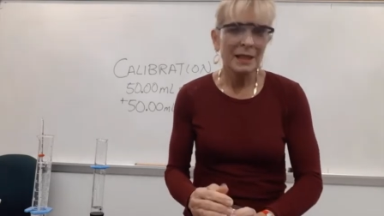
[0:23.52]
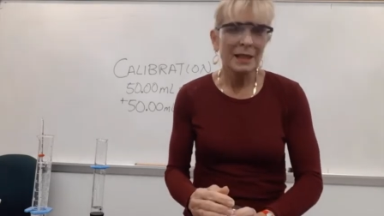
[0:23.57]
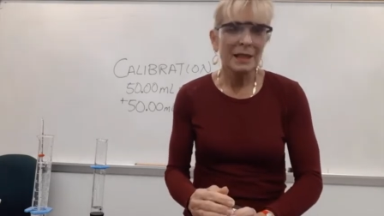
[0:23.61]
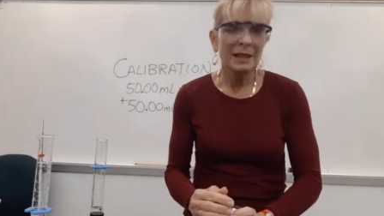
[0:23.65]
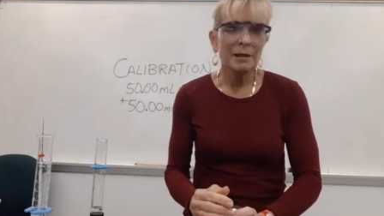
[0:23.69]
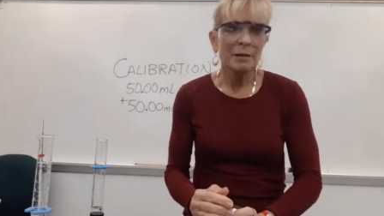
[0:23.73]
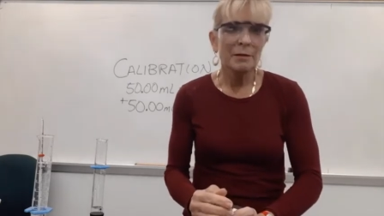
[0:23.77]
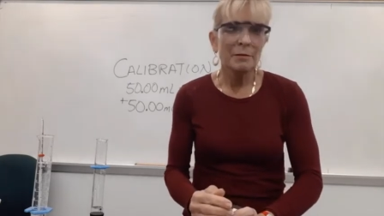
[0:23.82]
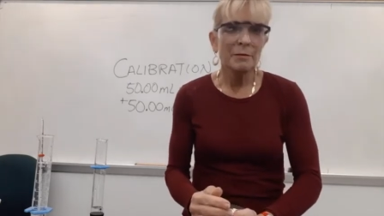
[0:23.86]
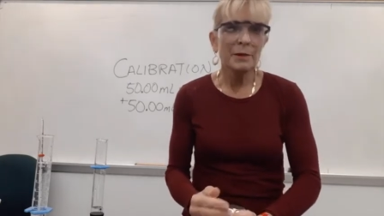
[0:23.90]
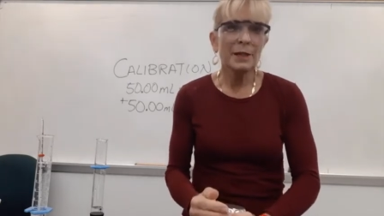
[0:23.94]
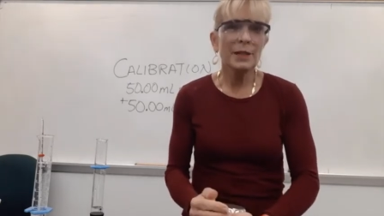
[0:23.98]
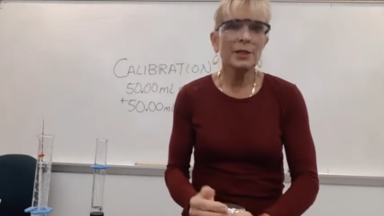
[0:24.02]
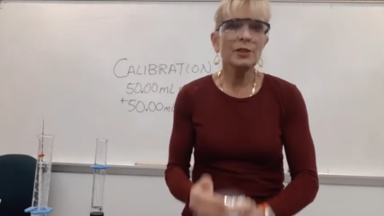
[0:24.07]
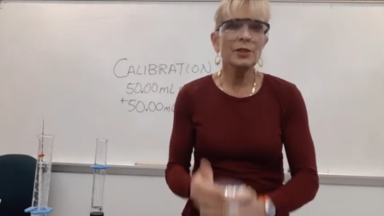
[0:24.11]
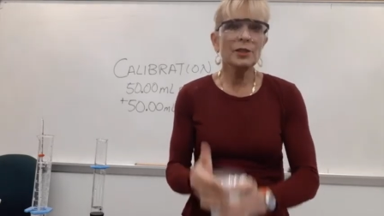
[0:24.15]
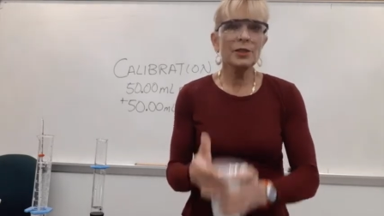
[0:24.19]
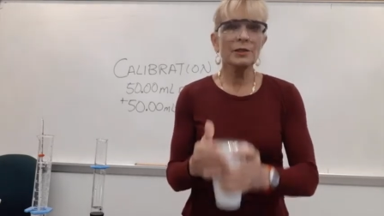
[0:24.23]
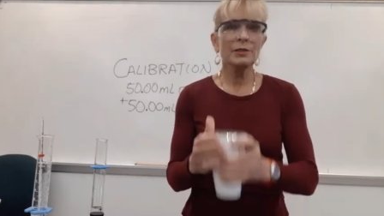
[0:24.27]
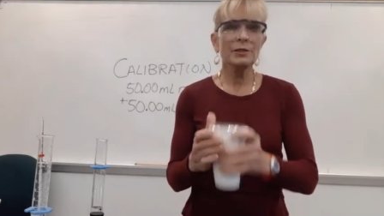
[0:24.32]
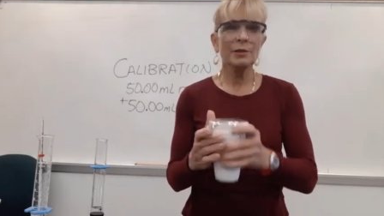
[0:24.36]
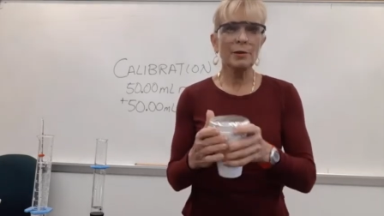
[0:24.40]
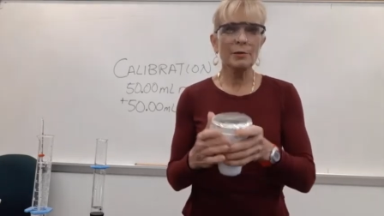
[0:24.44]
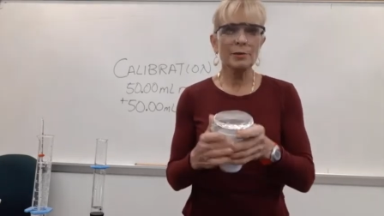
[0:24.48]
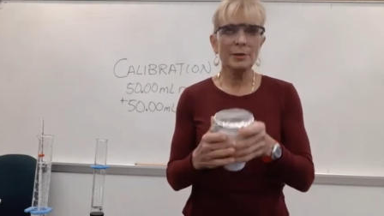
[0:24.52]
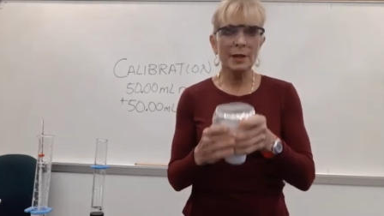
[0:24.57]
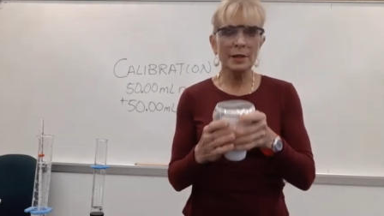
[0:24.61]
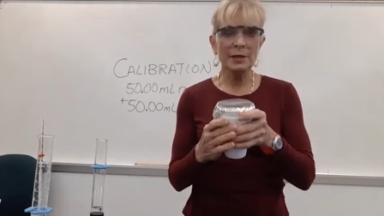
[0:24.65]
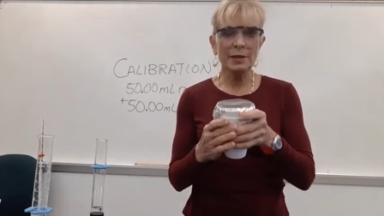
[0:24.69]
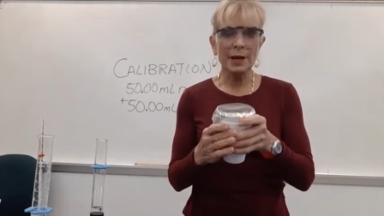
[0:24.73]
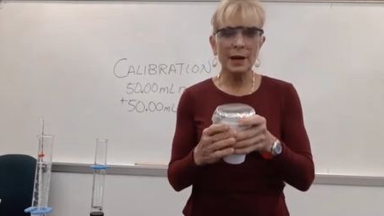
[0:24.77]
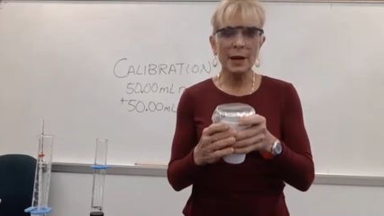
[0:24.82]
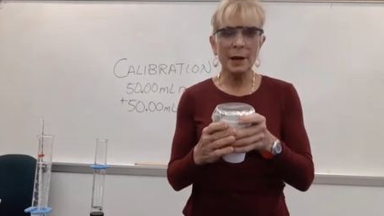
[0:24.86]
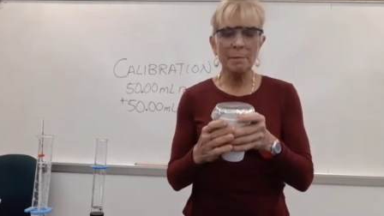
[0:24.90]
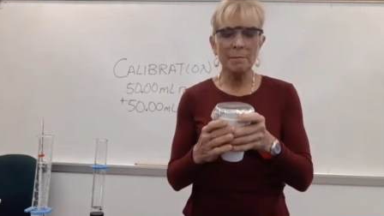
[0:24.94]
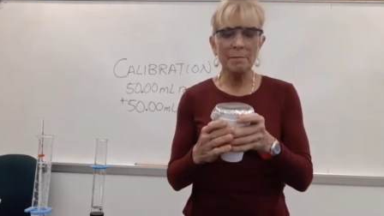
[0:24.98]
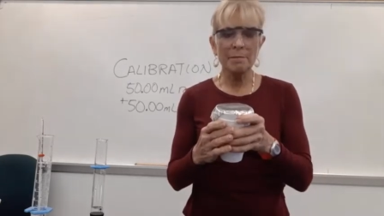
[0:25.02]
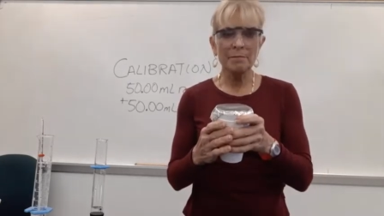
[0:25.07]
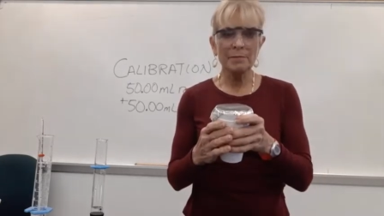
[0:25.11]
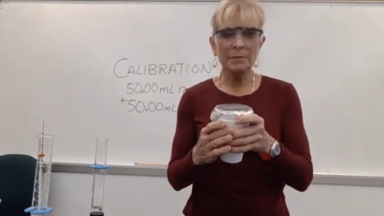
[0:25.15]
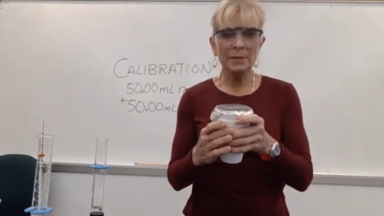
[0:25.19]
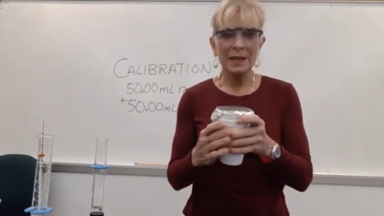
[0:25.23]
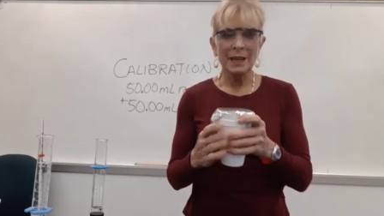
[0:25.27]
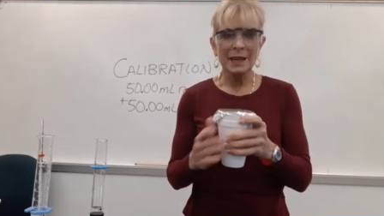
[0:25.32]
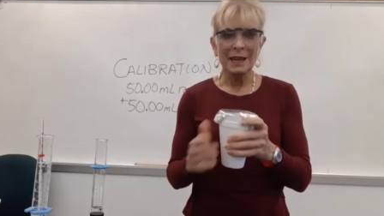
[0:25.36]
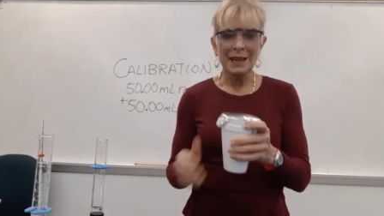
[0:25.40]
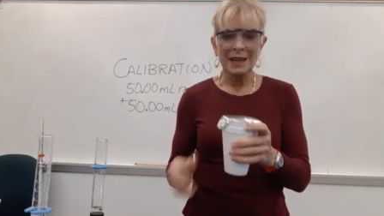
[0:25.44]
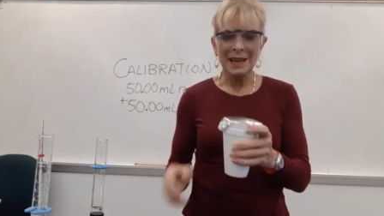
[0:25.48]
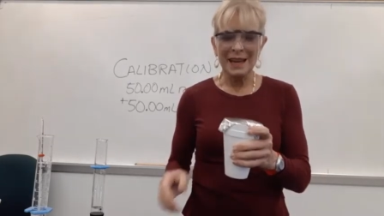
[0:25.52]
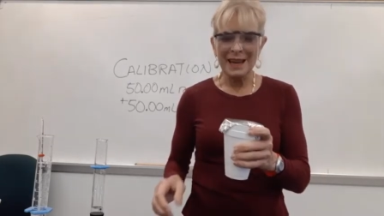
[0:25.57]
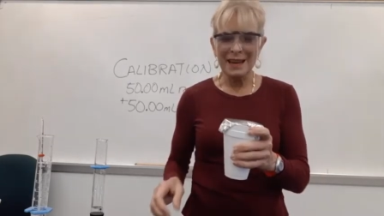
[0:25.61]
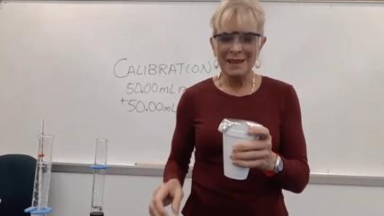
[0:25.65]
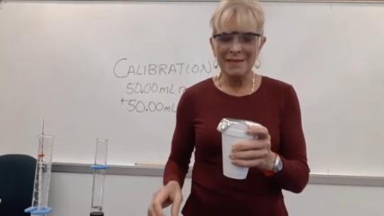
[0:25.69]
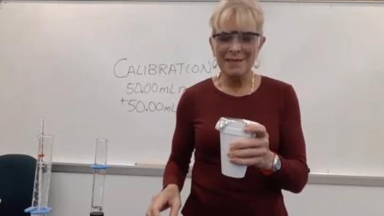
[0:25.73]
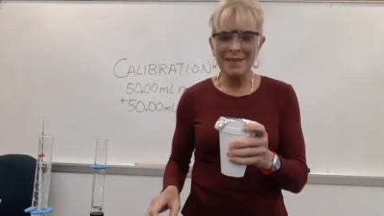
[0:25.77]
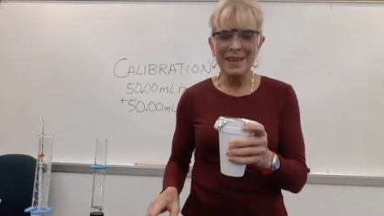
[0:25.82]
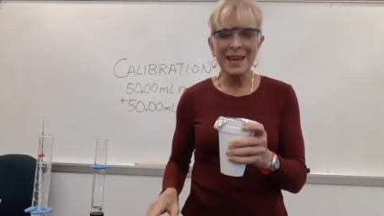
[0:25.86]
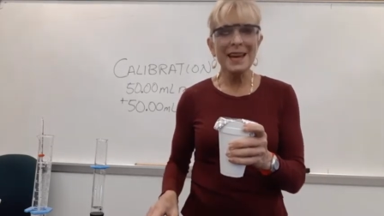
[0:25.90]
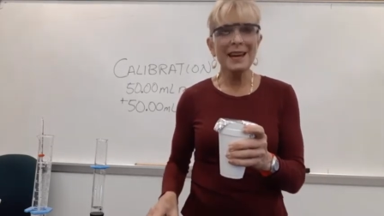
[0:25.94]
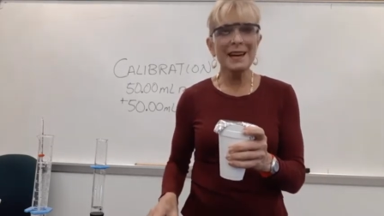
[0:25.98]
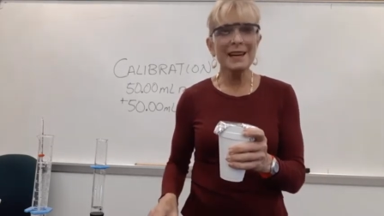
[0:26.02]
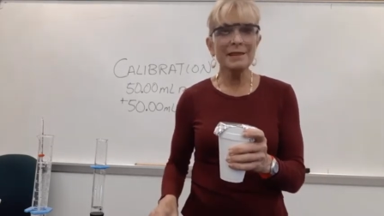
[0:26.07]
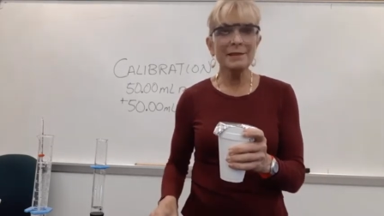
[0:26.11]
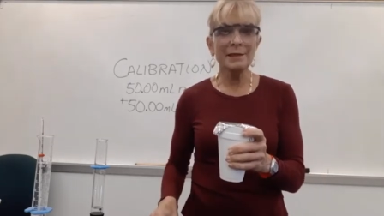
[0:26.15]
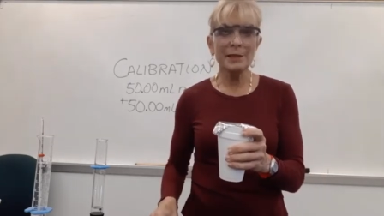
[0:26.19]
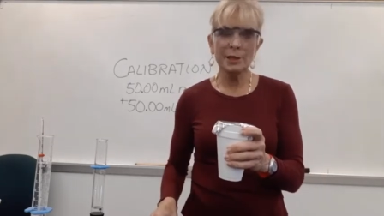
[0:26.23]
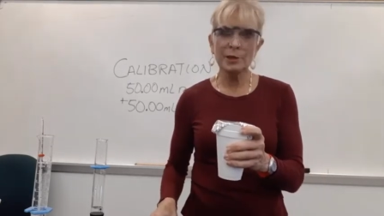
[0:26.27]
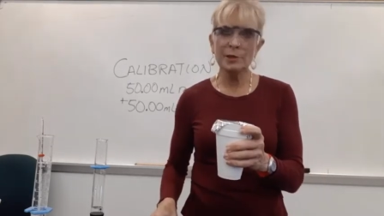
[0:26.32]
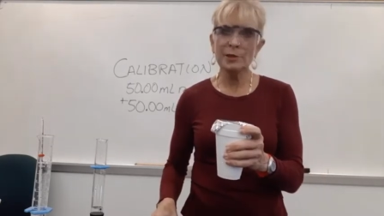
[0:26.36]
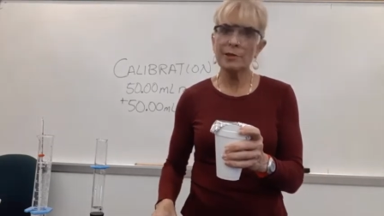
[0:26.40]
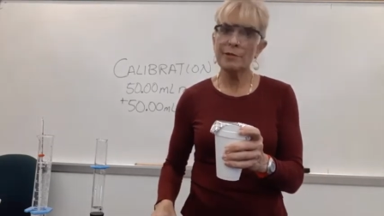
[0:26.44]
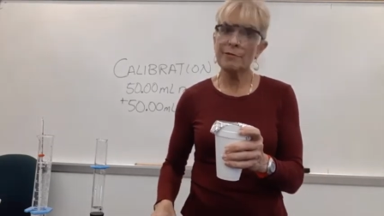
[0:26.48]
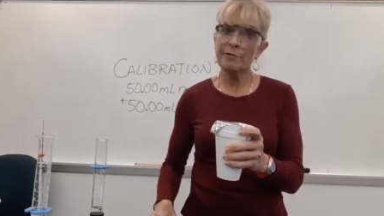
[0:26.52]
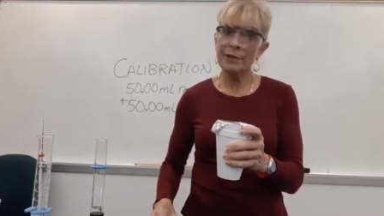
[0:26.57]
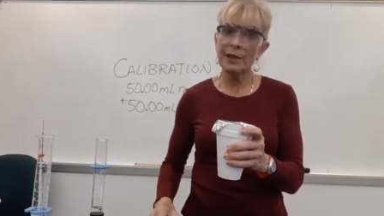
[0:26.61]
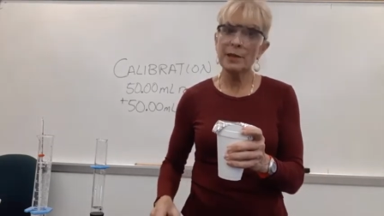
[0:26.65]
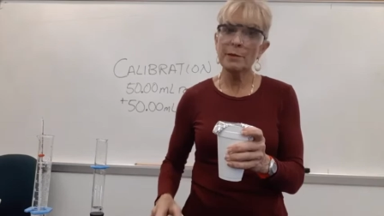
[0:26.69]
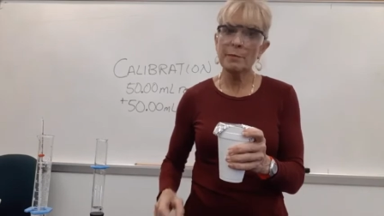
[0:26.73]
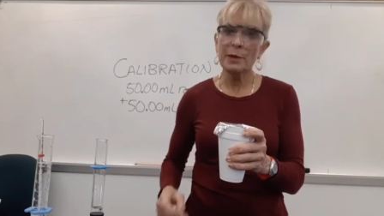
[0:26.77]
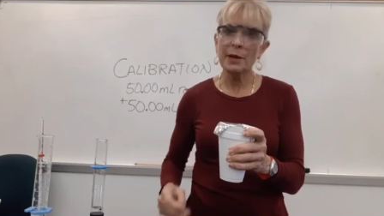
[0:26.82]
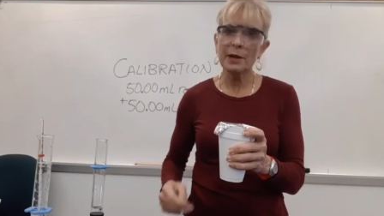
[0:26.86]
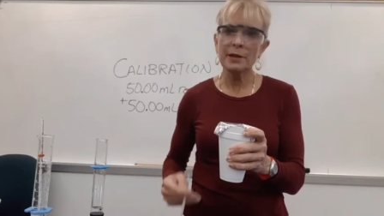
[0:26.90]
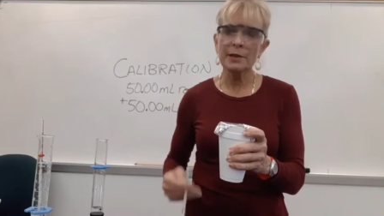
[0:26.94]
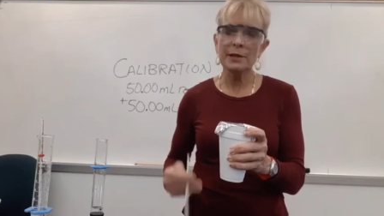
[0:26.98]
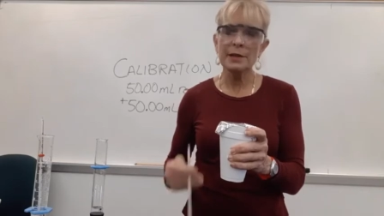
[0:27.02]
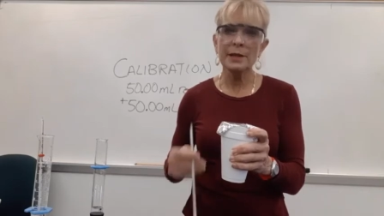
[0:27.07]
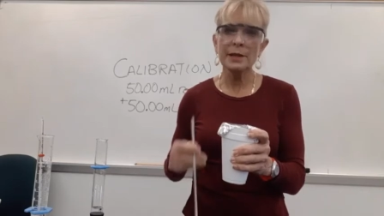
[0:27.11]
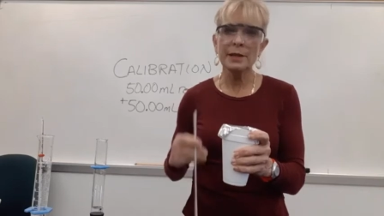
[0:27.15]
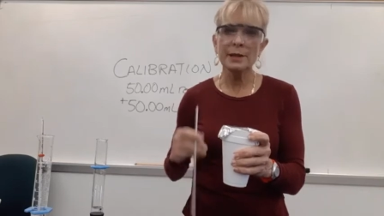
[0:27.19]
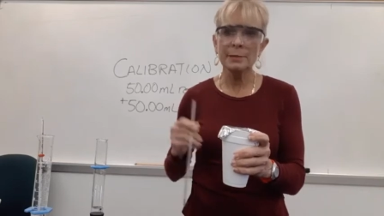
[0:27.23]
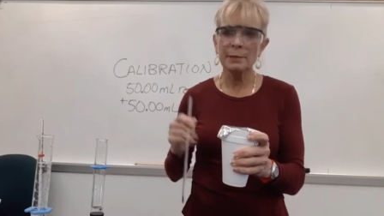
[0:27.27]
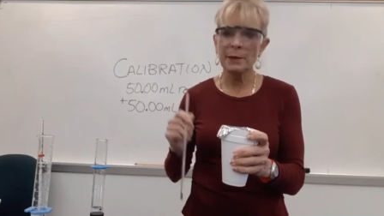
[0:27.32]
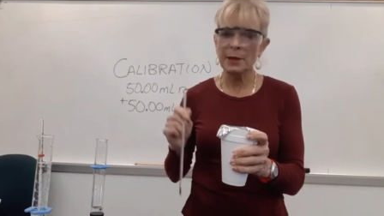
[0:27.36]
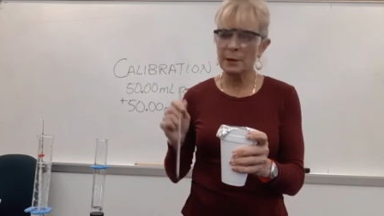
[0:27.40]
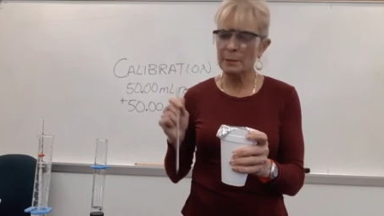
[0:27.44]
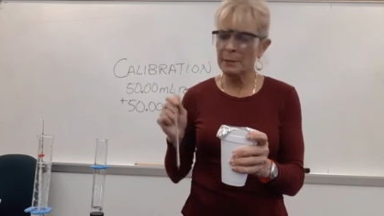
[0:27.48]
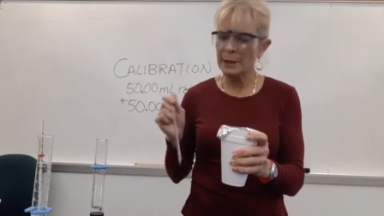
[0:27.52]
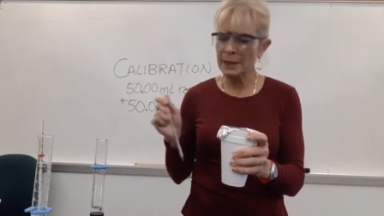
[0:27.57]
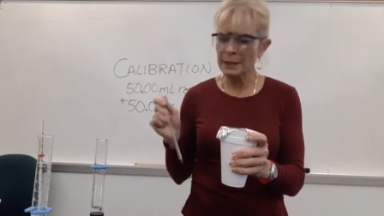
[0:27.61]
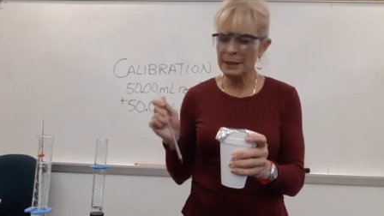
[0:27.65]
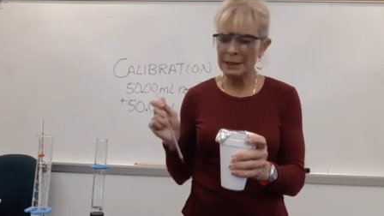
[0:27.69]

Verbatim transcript: which goes on top. And then, here's the fun part of the experiment.